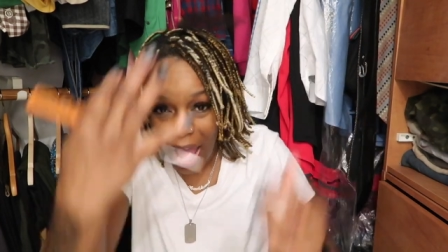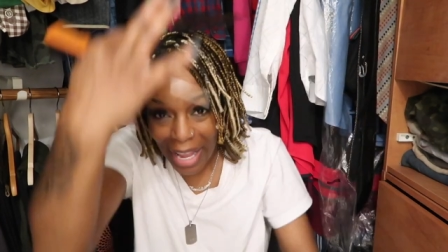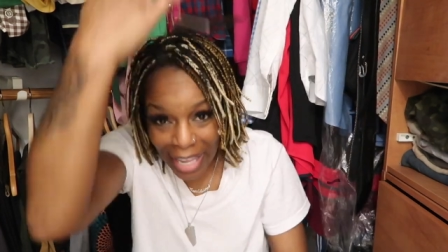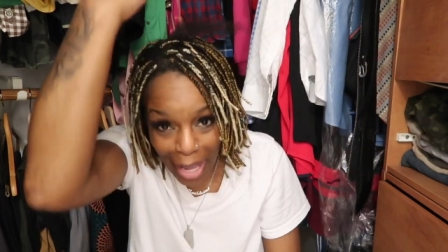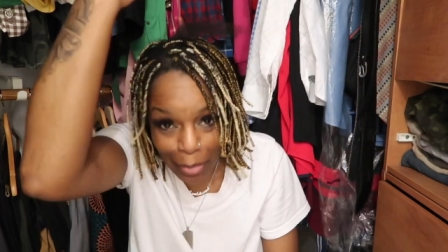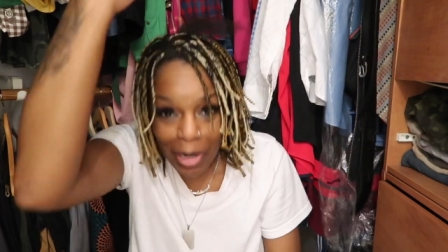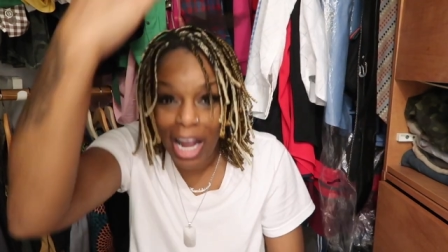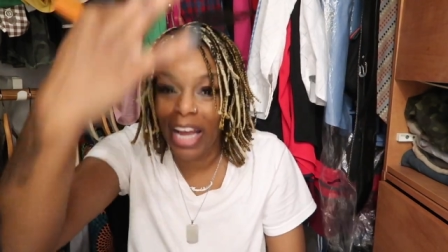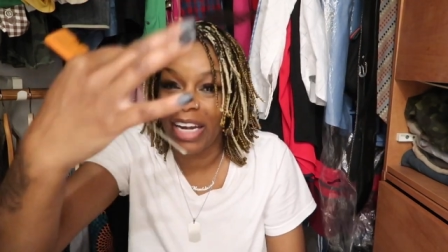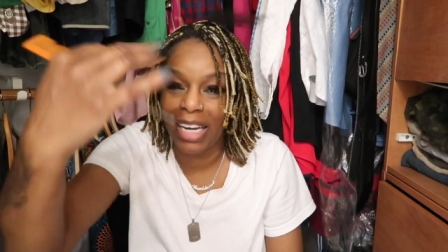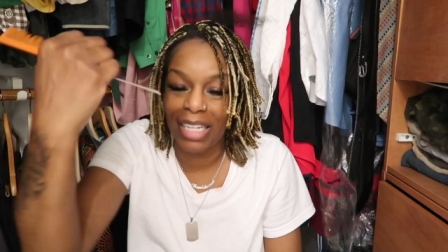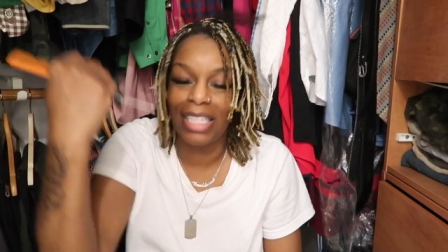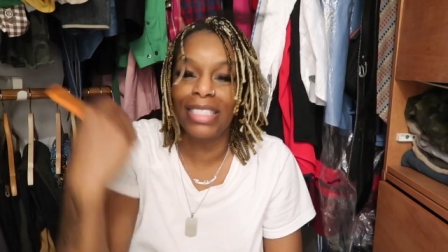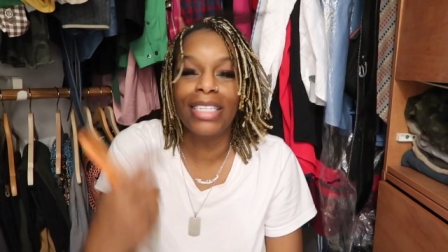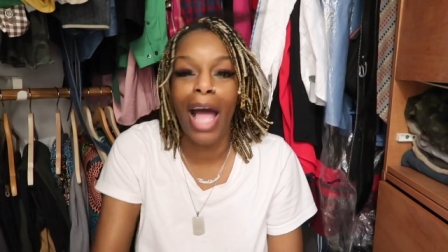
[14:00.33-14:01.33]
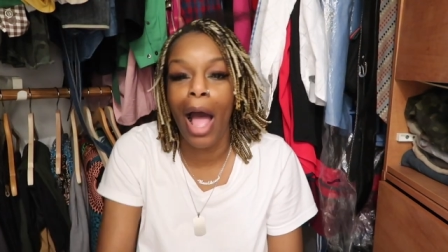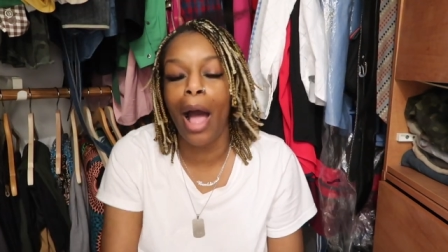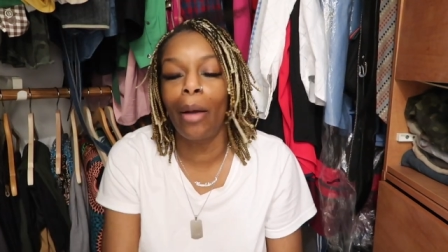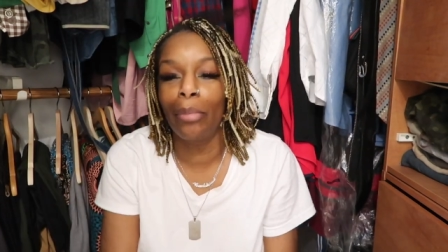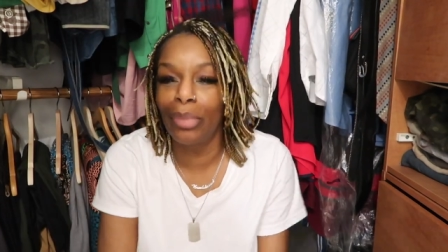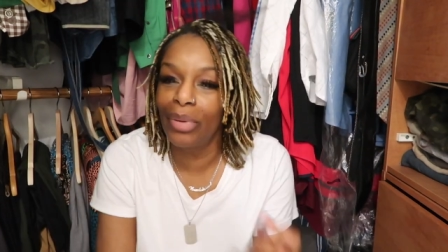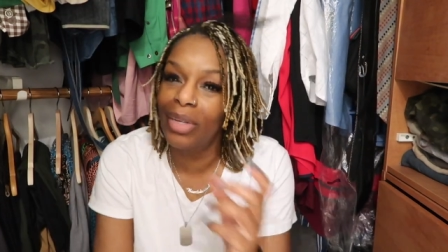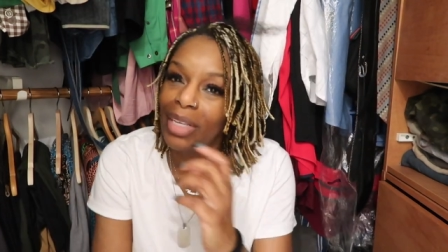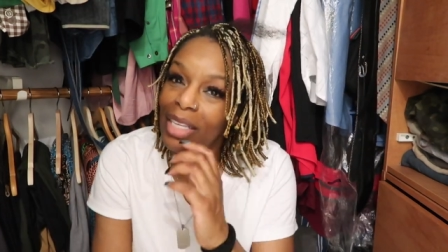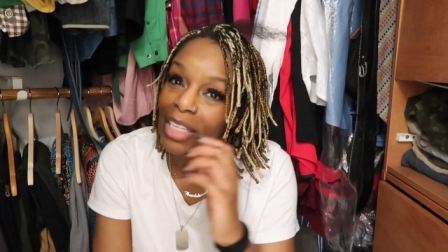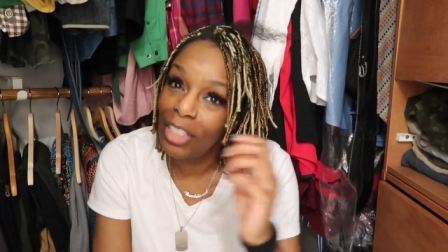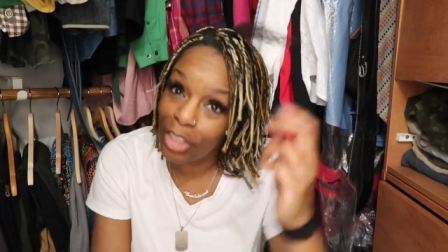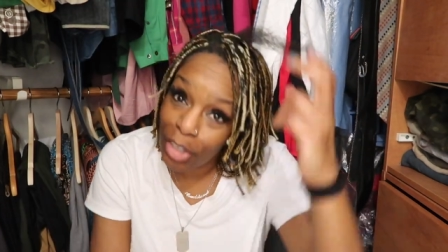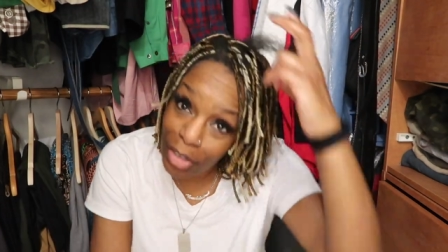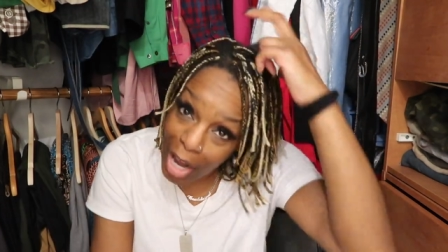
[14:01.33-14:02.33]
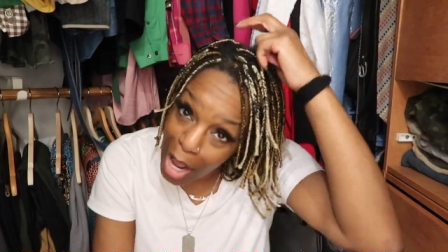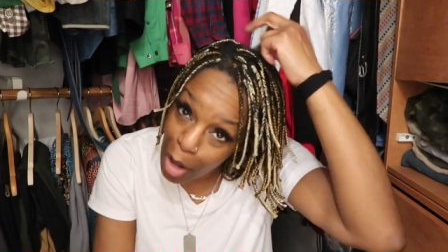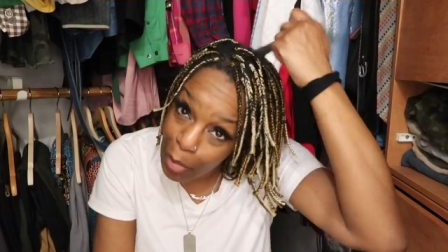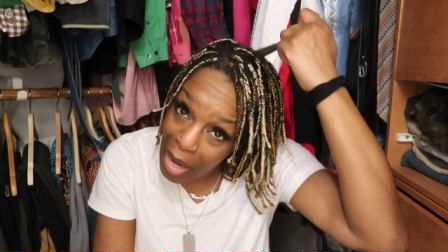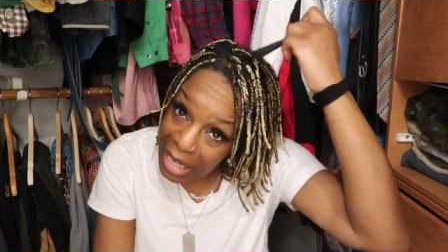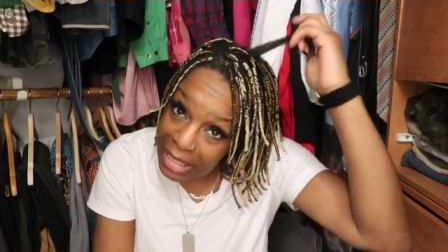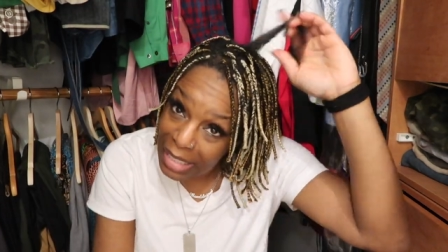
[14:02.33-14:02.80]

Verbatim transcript: I kept cutting the top. So now my